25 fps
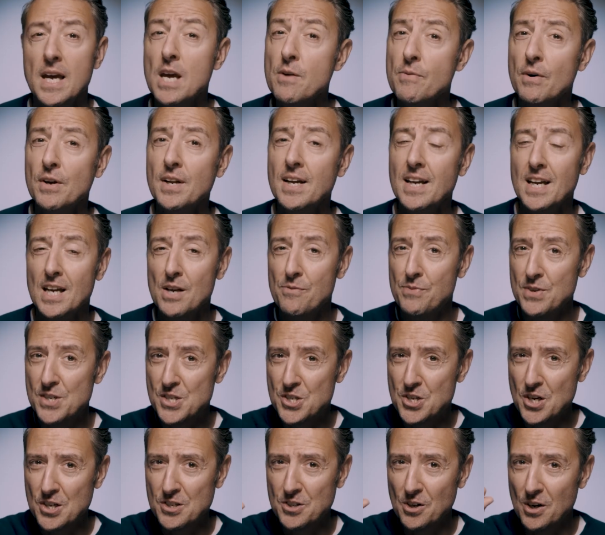even if it's
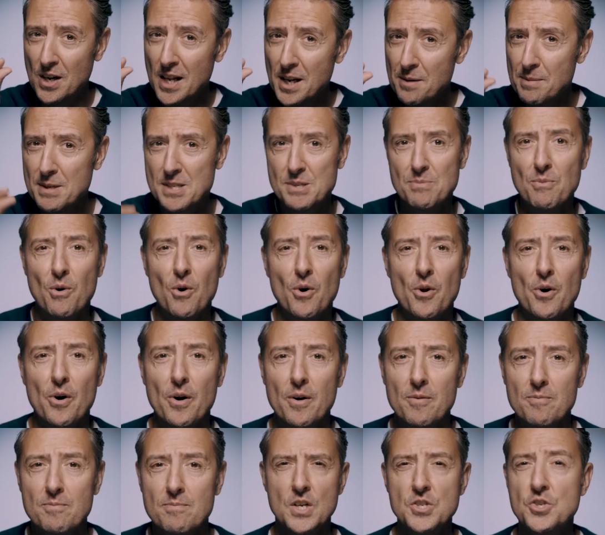just a little bit smaller.
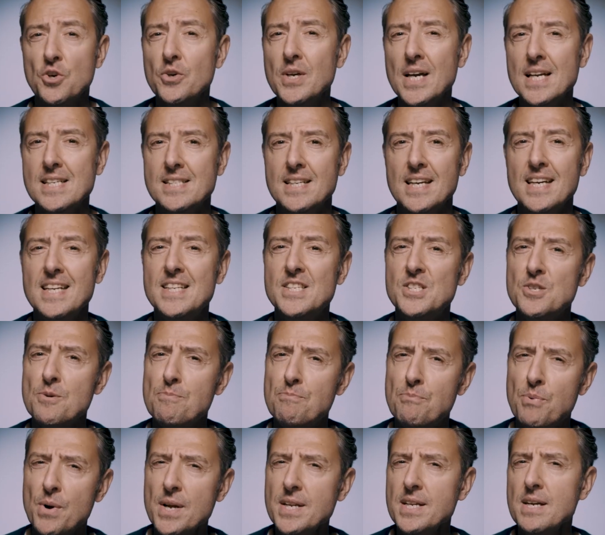So yes, it's a
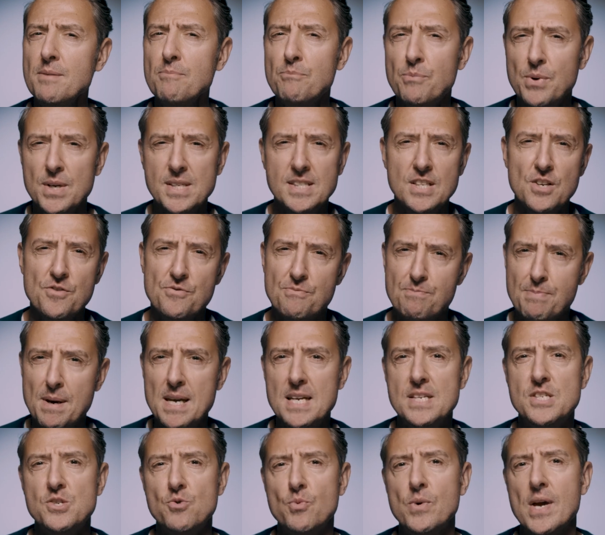pretty impressive
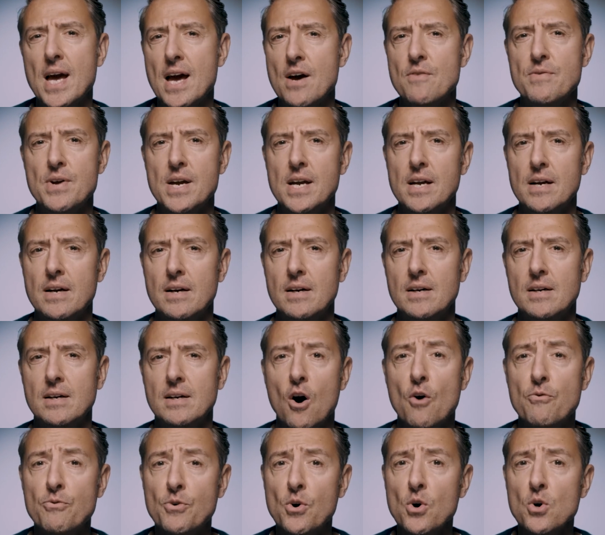beast we have here.
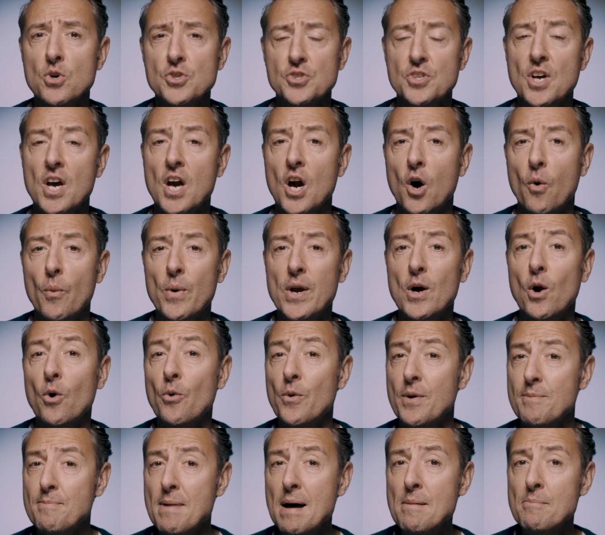Of course, we all
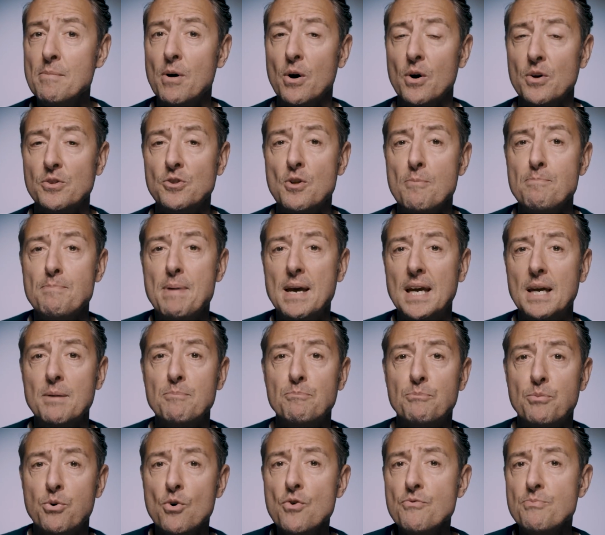remember the big
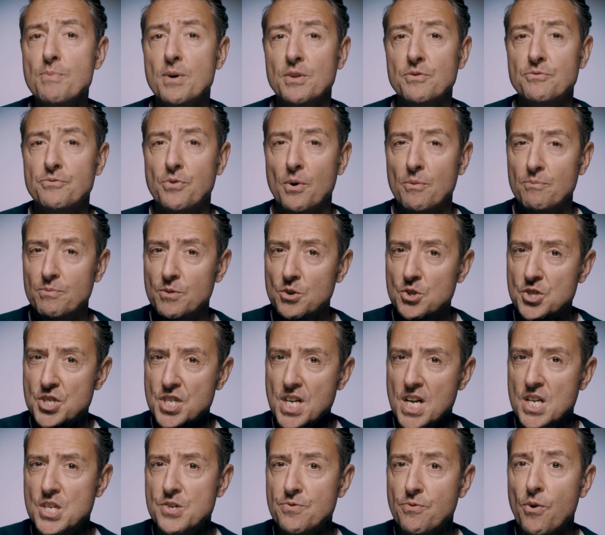improvement from the
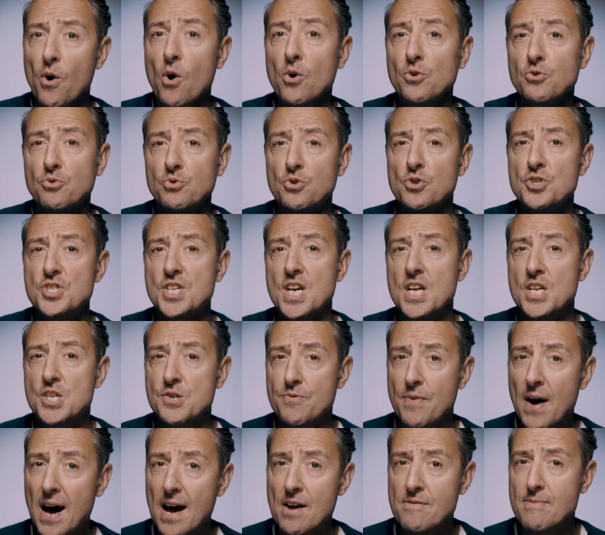GH4 to the
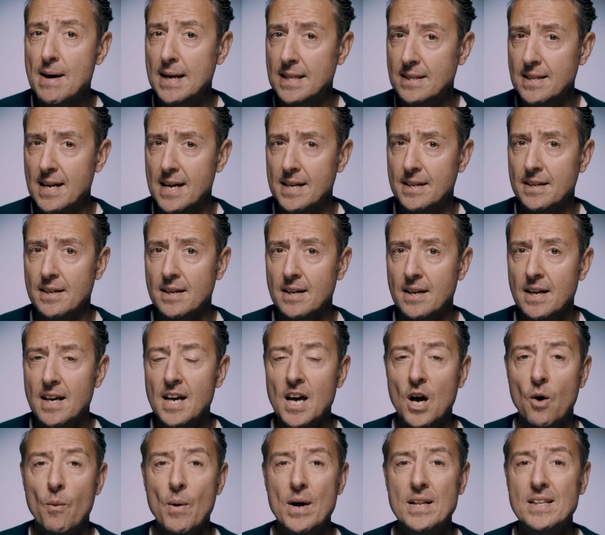GH5 back then
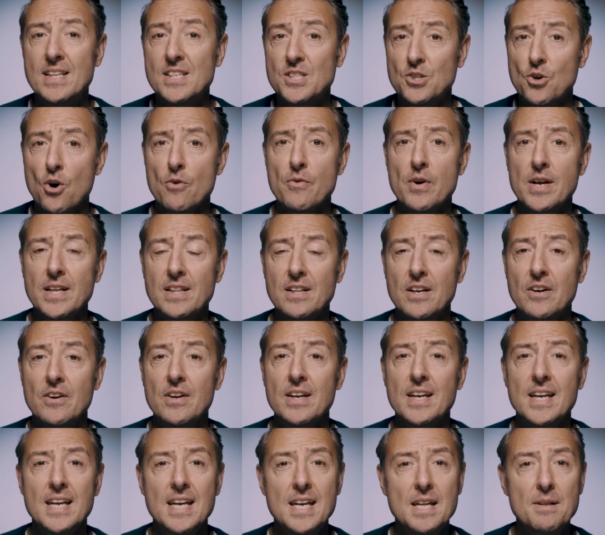when discovering the
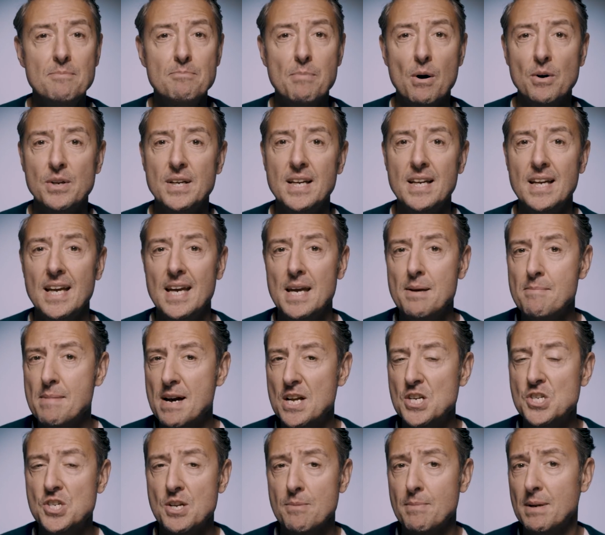in-body
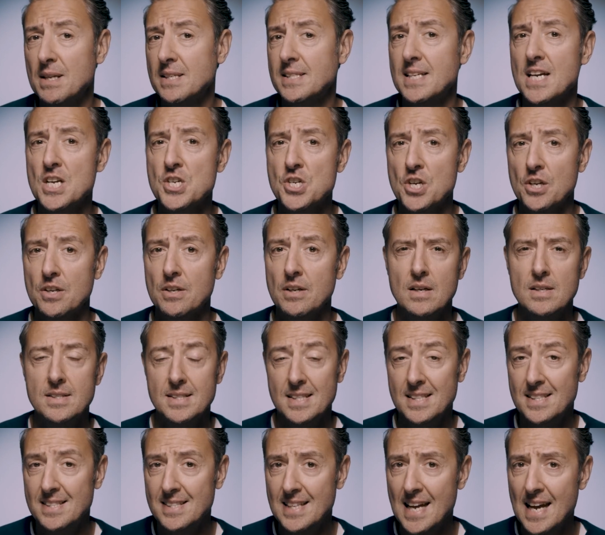image stabilization.
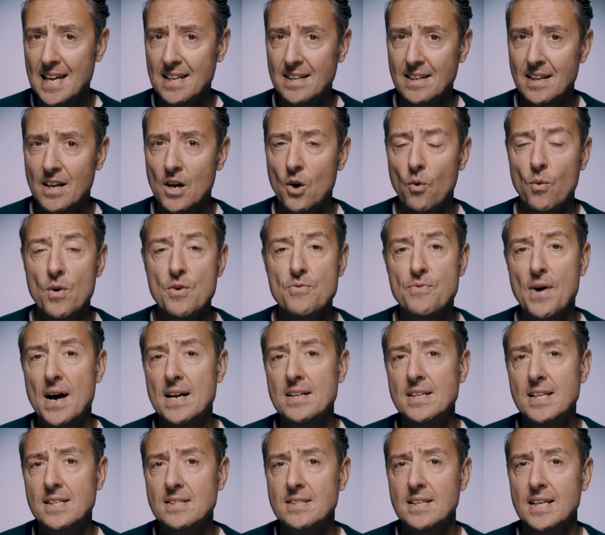Since then, we
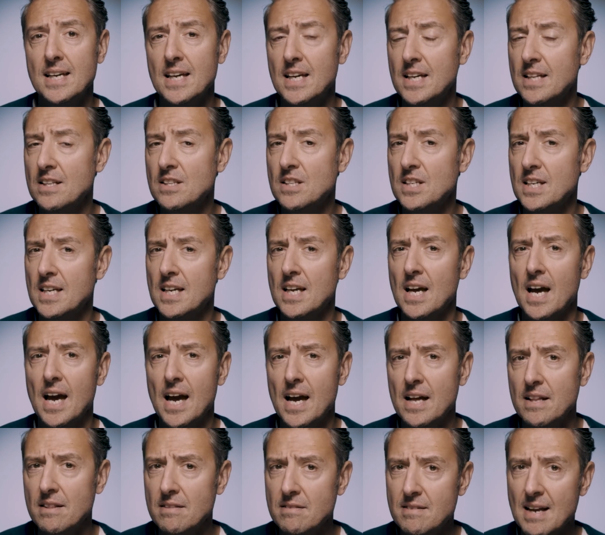find it in the
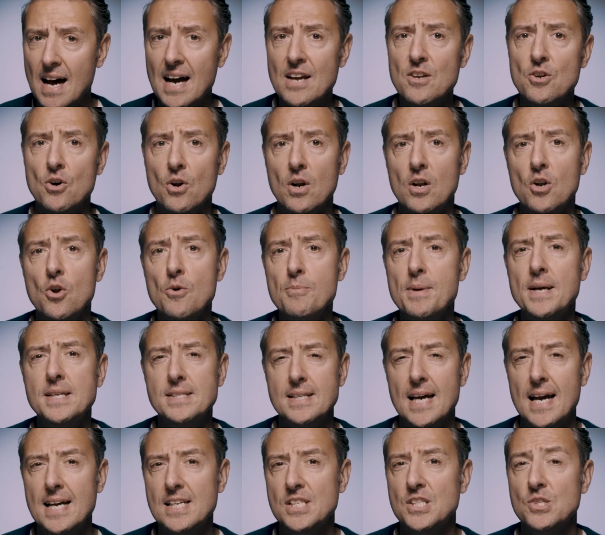entire Lumix
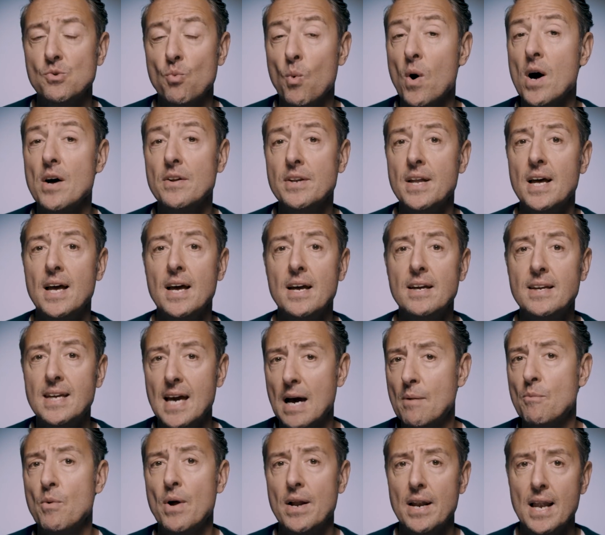S1
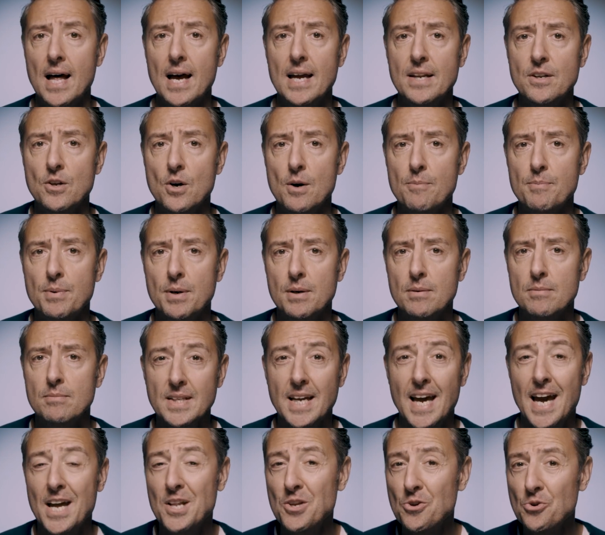camera lineup.
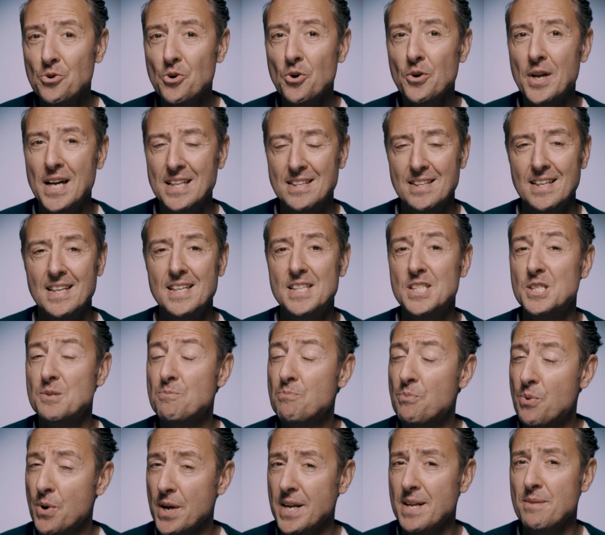And you know that it's
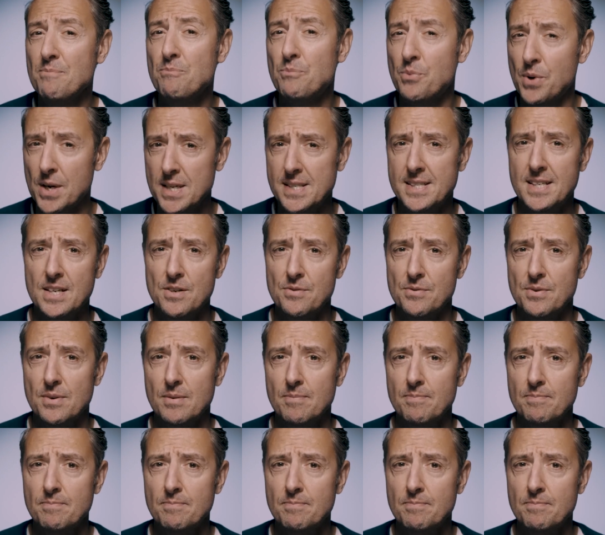pretty impressive.